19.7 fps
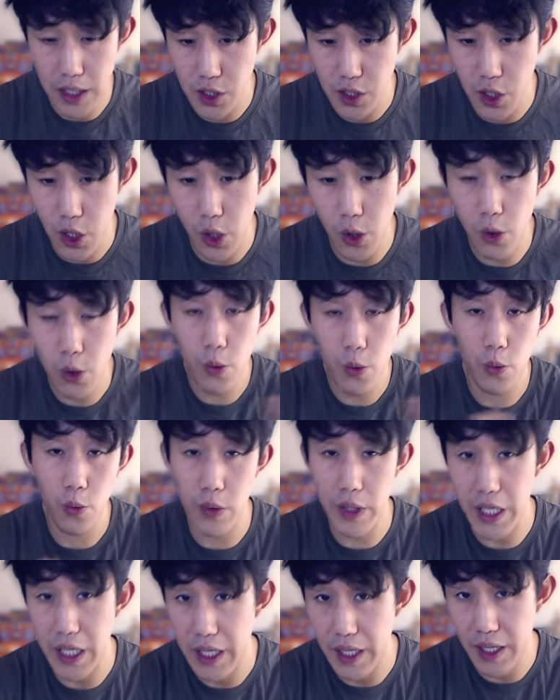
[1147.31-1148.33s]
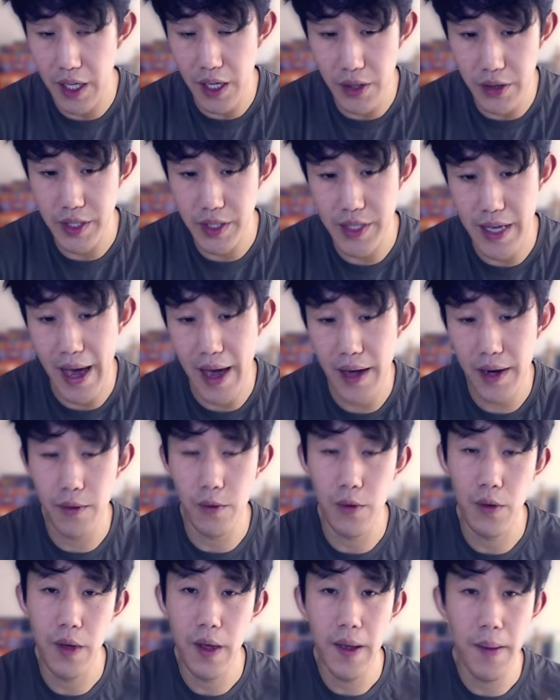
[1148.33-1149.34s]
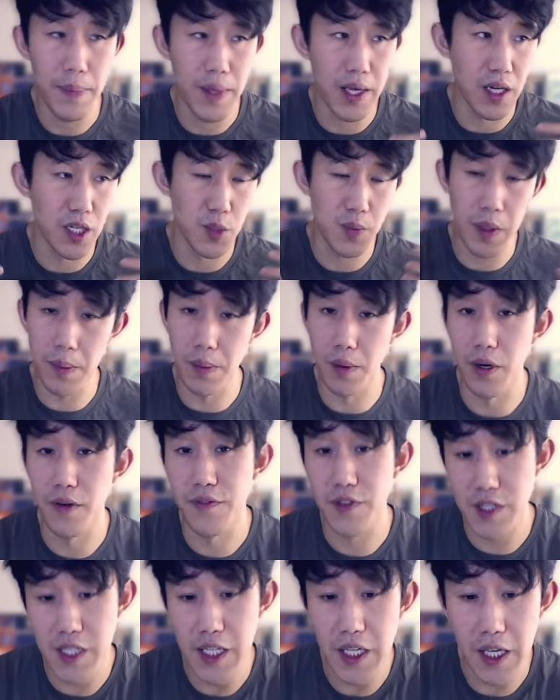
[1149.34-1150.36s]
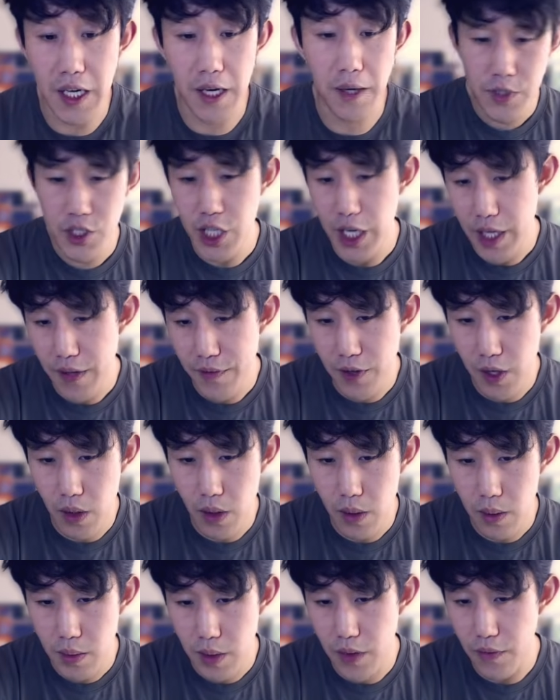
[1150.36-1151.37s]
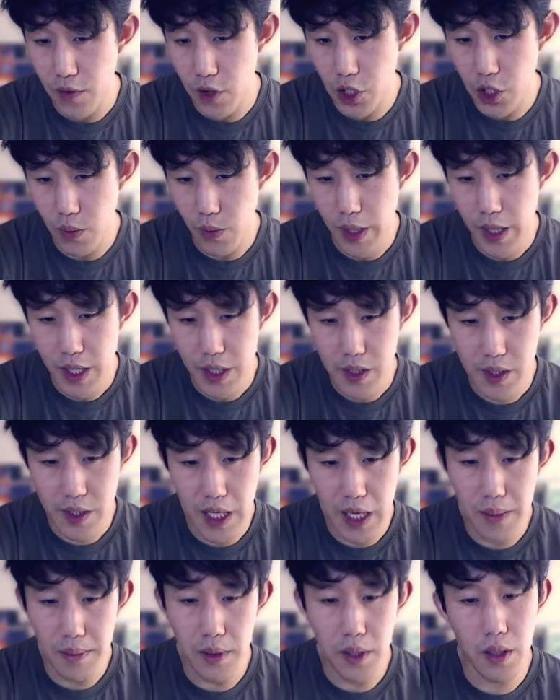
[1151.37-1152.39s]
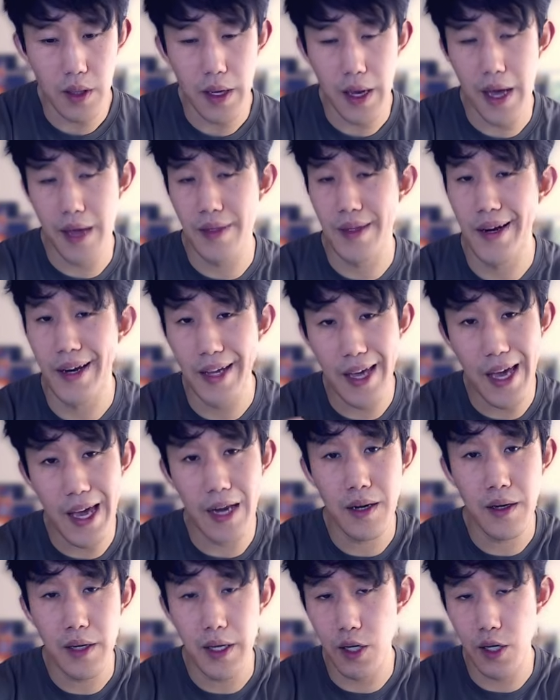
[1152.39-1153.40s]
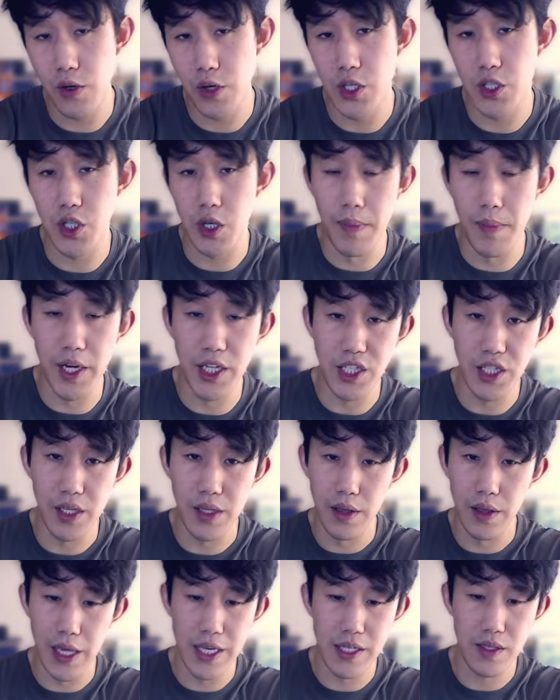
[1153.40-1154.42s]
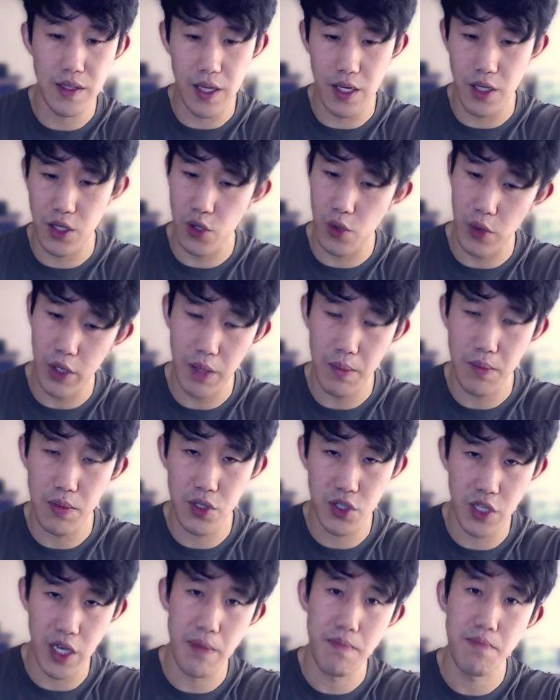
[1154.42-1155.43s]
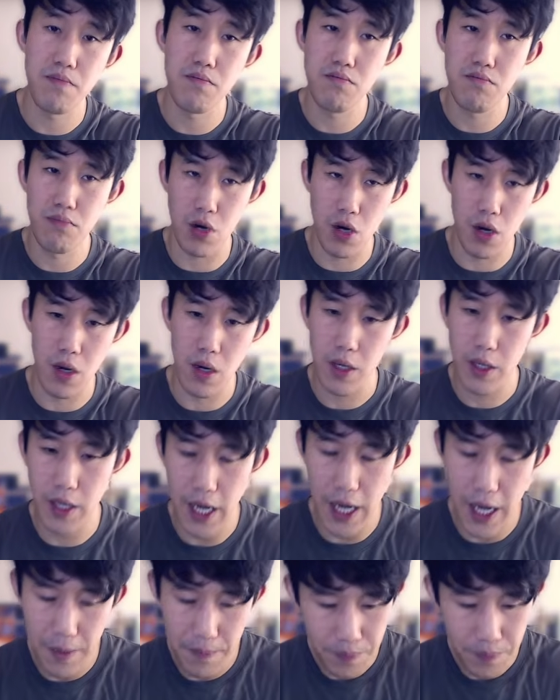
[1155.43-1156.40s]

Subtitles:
so we need to kill this ad because people are fatiguing. Check if your conversion rate is stable, and then again, increase your budget less than 20% per per day.